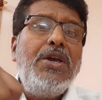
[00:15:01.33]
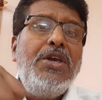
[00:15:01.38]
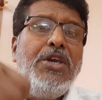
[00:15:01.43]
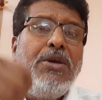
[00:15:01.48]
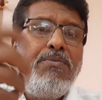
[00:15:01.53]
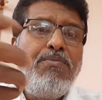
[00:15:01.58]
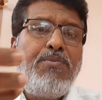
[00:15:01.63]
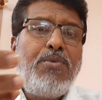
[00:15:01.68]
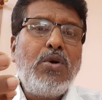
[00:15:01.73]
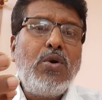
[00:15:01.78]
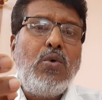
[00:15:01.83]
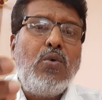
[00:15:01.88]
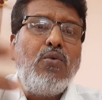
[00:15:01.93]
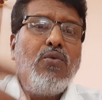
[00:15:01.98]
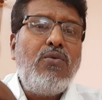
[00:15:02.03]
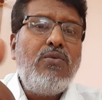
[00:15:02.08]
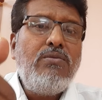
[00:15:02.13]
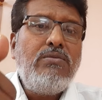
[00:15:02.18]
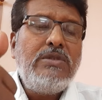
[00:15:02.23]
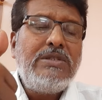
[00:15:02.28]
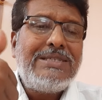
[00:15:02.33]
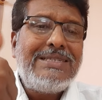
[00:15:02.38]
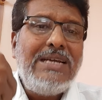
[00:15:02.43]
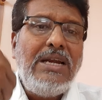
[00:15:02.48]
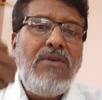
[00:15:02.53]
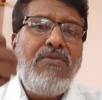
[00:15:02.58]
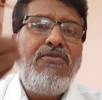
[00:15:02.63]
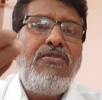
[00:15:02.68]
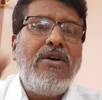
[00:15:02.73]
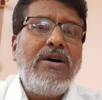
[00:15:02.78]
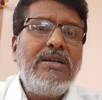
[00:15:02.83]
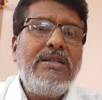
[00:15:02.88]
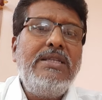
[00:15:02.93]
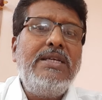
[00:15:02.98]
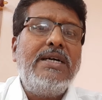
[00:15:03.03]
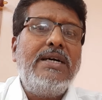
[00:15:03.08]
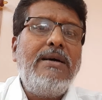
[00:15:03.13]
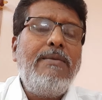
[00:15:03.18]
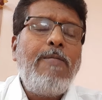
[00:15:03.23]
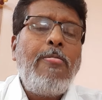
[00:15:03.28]
improve still
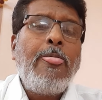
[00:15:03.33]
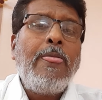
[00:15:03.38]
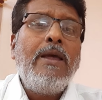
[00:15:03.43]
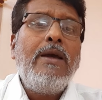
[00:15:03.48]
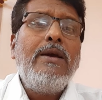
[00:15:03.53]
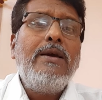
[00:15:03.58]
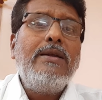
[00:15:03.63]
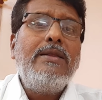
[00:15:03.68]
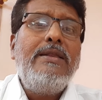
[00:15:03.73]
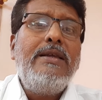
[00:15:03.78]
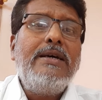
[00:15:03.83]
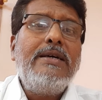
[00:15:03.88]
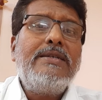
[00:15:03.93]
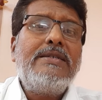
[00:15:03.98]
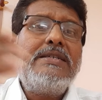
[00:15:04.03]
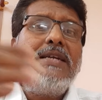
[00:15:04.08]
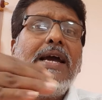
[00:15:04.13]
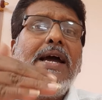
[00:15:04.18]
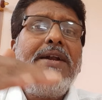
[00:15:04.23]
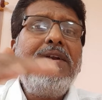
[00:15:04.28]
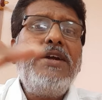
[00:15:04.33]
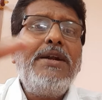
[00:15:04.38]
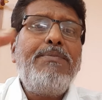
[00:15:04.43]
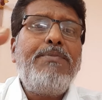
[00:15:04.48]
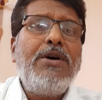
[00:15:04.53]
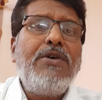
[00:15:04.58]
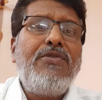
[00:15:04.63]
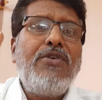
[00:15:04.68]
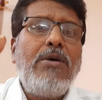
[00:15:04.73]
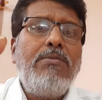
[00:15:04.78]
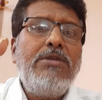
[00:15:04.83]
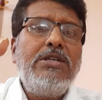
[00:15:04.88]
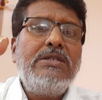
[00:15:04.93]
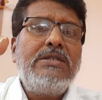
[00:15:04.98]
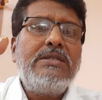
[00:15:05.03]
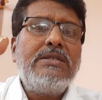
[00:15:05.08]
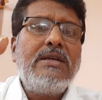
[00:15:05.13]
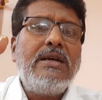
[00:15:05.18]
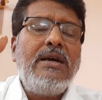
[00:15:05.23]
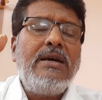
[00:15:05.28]
further the standard
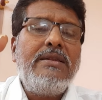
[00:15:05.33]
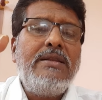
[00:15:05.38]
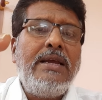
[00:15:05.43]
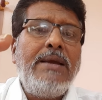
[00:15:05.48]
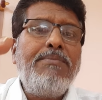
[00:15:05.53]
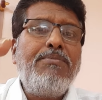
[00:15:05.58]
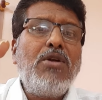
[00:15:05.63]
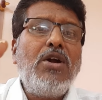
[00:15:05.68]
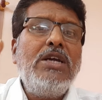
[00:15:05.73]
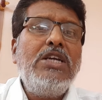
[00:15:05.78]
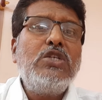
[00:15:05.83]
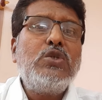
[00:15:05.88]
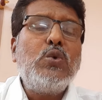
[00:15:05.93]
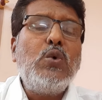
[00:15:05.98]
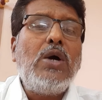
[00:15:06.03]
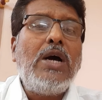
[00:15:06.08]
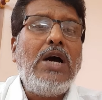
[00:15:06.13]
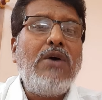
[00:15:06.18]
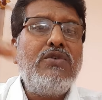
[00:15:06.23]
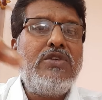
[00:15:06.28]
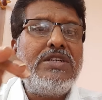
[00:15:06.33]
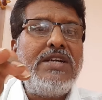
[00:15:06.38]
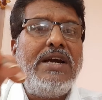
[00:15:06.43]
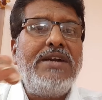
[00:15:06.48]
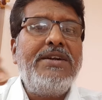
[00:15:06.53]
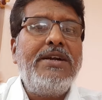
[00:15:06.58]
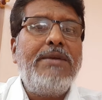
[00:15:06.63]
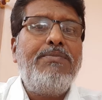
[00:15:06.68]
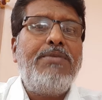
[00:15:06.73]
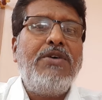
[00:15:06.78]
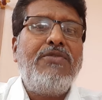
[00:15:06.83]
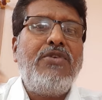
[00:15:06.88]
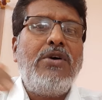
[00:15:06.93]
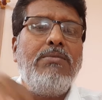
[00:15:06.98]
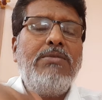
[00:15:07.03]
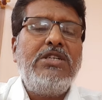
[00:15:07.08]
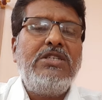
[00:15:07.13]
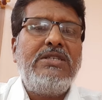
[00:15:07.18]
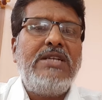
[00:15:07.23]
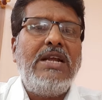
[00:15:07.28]
performance, the employees who have standard
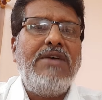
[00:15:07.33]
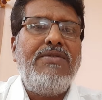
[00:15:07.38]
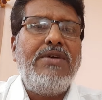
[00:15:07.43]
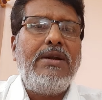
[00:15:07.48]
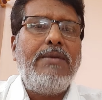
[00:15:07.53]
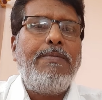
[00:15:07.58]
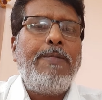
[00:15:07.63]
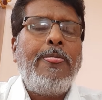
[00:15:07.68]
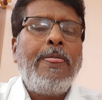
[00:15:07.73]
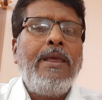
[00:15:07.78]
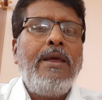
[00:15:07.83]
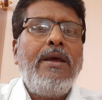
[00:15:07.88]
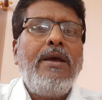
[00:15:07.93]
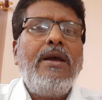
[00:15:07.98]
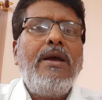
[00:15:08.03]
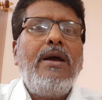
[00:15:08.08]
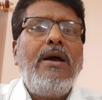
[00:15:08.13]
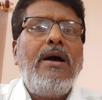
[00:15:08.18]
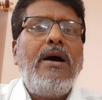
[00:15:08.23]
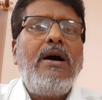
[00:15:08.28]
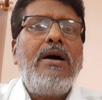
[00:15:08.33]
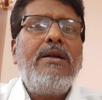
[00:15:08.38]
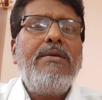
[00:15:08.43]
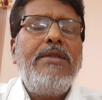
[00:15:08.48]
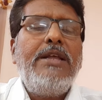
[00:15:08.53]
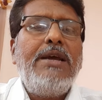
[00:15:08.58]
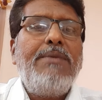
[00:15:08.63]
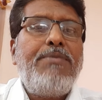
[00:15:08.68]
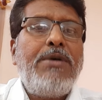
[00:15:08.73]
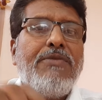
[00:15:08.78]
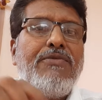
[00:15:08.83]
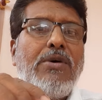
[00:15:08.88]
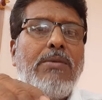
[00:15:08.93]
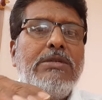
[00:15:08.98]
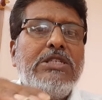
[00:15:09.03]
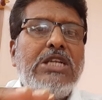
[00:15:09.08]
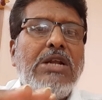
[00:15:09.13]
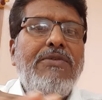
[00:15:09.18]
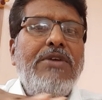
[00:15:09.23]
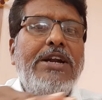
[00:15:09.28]
performance level or their
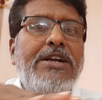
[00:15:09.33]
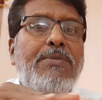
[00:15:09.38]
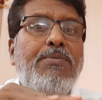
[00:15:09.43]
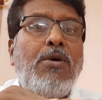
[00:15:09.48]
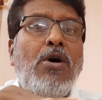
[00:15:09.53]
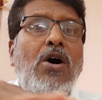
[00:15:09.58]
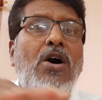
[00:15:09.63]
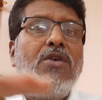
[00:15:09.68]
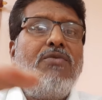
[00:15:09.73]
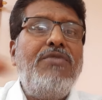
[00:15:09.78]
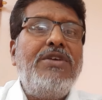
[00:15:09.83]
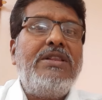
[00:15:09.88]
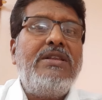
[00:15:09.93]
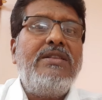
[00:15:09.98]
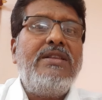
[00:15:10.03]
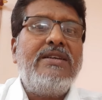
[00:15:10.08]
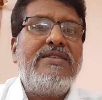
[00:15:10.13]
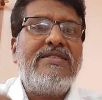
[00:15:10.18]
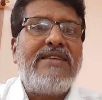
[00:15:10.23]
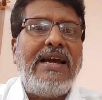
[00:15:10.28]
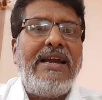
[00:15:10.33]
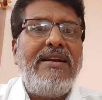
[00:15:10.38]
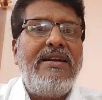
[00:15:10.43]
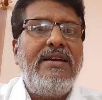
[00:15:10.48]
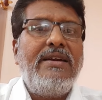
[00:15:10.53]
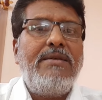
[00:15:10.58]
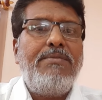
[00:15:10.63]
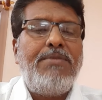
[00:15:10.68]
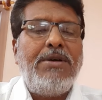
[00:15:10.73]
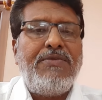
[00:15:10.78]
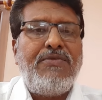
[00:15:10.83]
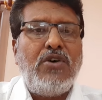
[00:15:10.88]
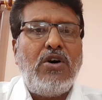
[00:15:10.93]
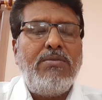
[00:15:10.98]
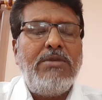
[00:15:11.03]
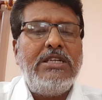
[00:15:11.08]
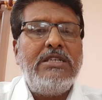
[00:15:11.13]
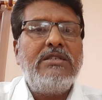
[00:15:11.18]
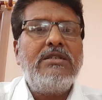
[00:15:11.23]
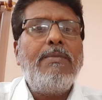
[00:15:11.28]
performance level at par with the standard
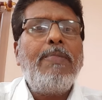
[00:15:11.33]
performance.